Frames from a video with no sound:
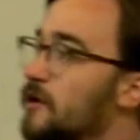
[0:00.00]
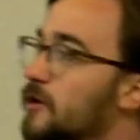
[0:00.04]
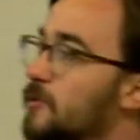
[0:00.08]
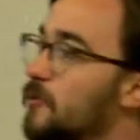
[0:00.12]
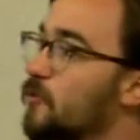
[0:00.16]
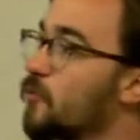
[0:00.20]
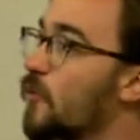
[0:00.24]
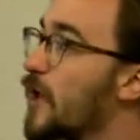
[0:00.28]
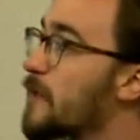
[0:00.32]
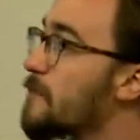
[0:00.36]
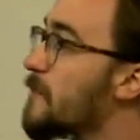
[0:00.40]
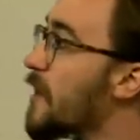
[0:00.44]

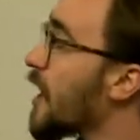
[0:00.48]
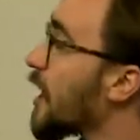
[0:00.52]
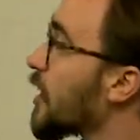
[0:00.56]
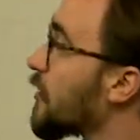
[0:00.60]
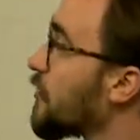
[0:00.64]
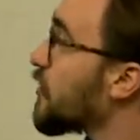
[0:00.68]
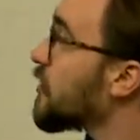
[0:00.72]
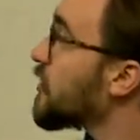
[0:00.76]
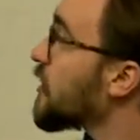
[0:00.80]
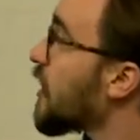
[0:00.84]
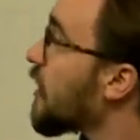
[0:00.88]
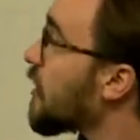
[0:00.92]
Way back in
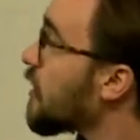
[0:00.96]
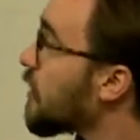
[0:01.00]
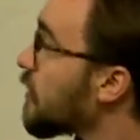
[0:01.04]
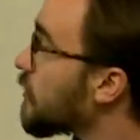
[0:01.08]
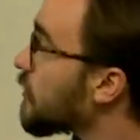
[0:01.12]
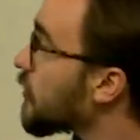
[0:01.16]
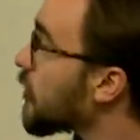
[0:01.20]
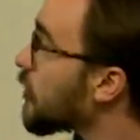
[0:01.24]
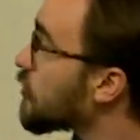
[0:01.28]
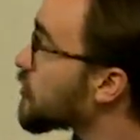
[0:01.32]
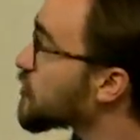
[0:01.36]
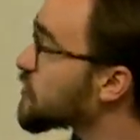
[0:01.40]
the day,
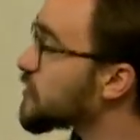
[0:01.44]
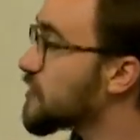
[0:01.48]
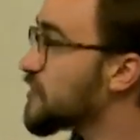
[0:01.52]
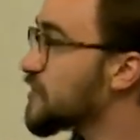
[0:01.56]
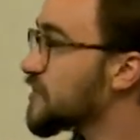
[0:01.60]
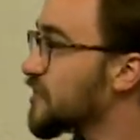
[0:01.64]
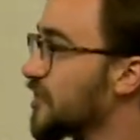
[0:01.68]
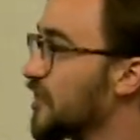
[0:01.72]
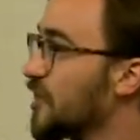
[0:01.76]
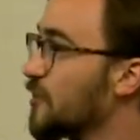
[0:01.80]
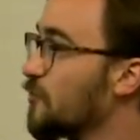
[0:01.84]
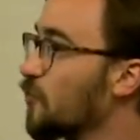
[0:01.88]
there was this
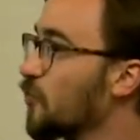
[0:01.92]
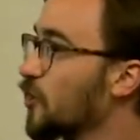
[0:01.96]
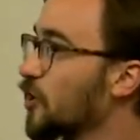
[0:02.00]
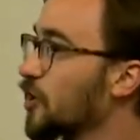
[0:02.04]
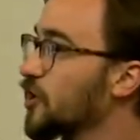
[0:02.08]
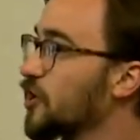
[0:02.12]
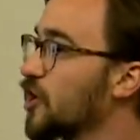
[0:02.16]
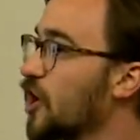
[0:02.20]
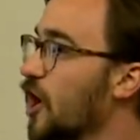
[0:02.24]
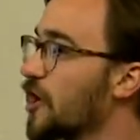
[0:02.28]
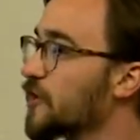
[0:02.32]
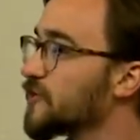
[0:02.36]
team
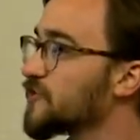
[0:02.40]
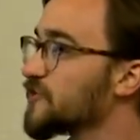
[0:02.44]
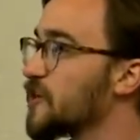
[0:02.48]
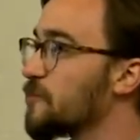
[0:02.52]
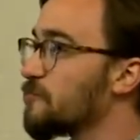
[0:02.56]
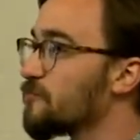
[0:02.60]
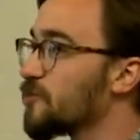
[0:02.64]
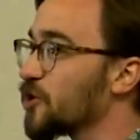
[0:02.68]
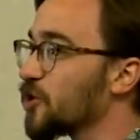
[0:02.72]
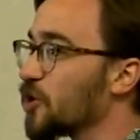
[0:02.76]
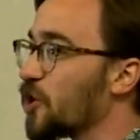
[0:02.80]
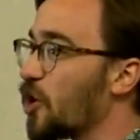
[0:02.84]
working on
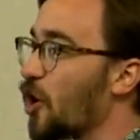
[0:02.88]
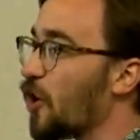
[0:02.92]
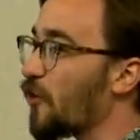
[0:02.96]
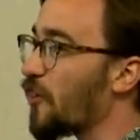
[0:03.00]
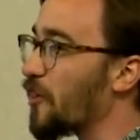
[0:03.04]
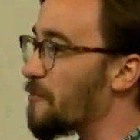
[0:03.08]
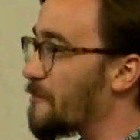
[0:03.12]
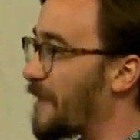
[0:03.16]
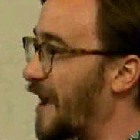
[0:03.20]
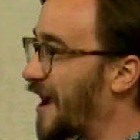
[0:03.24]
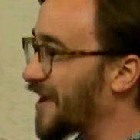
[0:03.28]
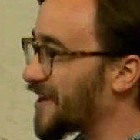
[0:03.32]
something called
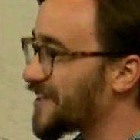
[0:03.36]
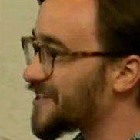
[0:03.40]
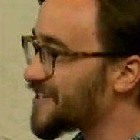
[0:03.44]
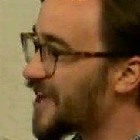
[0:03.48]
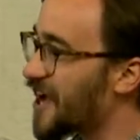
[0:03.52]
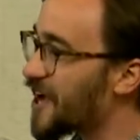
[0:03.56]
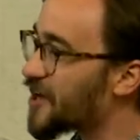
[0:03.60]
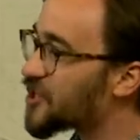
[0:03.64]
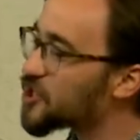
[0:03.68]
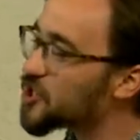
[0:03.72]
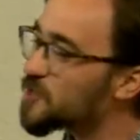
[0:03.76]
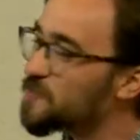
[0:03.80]
the
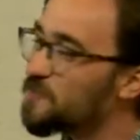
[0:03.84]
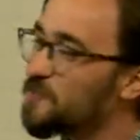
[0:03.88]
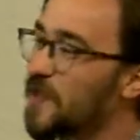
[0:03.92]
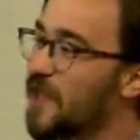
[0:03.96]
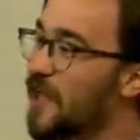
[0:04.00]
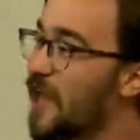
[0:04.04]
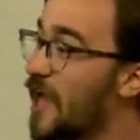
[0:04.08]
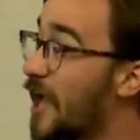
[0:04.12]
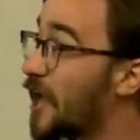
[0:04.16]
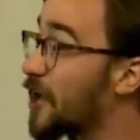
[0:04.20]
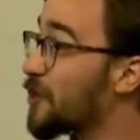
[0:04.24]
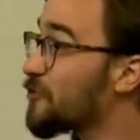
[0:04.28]
Macintosh,
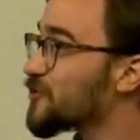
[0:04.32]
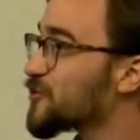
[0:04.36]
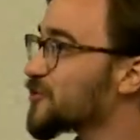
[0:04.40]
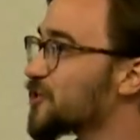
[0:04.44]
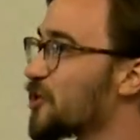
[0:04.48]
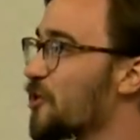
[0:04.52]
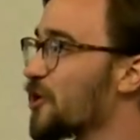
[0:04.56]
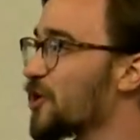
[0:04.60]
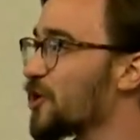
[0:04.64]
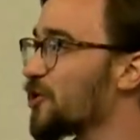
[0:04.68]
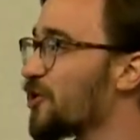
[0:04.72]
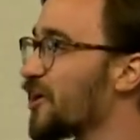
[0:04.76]
and it was
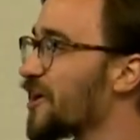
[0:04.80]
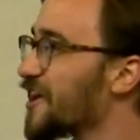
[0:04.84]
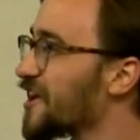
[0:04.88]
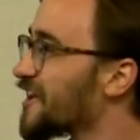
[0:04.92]
going great.